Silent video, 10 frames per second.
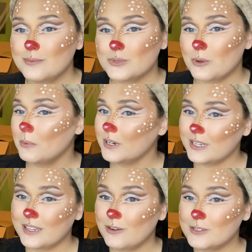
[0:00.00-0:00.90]
So I'm going to
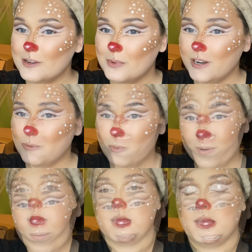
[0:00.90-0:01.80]
get that all separated. We'll be
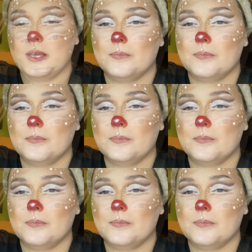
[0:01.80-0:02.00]
right back.